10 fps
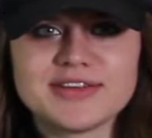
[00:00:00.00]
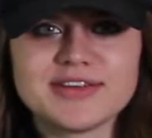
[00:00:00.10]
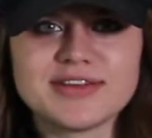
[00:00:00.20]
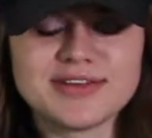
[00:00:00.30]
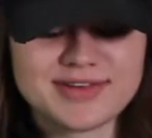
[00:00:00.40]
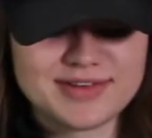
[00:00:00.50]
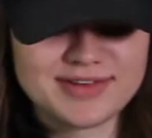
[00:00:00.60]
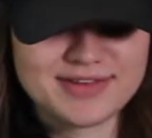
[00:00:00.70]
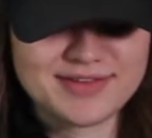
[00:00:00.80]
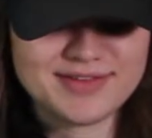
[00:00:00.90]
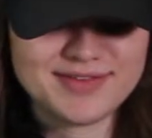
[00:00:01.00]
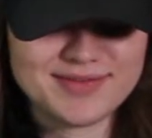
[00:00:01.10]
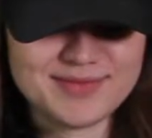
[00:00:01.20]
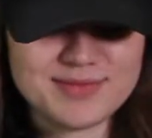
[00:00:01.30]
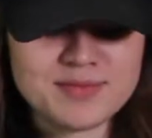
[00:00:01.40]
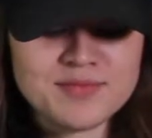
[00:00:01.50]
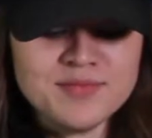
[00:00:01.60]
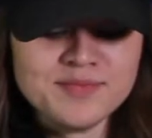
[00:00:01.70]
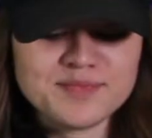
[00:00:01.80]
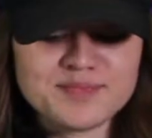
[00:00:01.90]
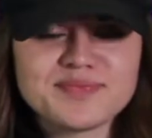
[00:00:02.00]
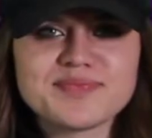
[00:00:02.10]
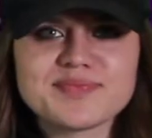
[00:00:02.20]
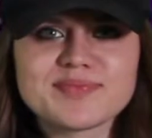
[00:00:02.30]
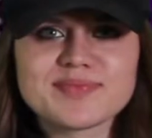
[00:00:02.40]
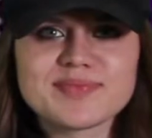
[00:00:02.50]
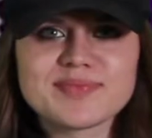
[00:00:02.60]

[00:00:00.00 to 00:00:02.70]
[no speech]